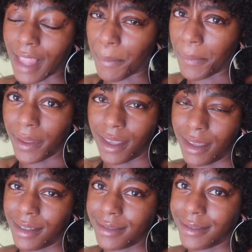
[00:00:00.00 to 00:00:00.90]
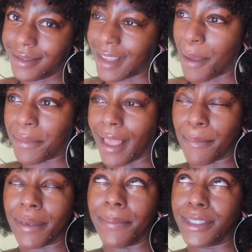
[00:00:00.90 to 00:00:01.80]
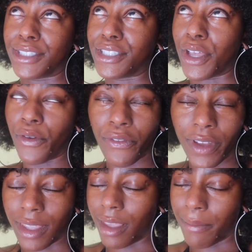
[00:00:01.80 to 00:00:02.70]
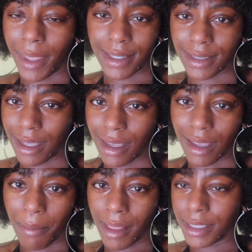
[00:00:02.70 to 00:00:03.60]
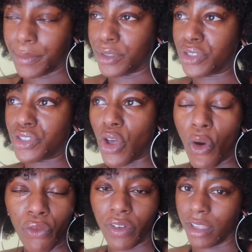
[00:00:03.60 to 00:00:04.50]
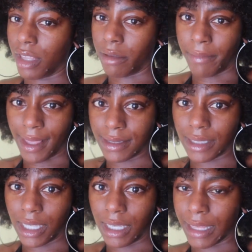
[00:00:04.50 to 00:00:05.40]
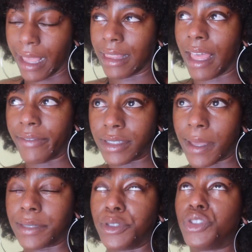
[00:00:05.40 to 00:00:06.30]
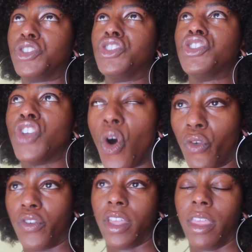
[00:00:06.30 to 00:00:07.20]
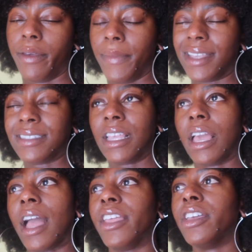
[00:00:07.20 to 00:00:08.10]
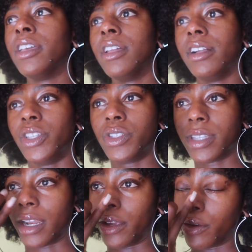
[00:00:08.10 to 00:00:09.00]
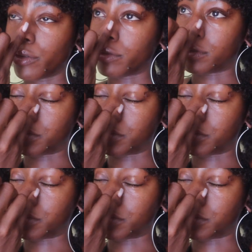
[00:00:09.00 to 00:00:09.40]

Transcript: I'm gonna be good. I'm gonna be so fucking amazing. I'm about to be so fucking amazing. Like, life is about to be so fucking amazing. You just gotta go through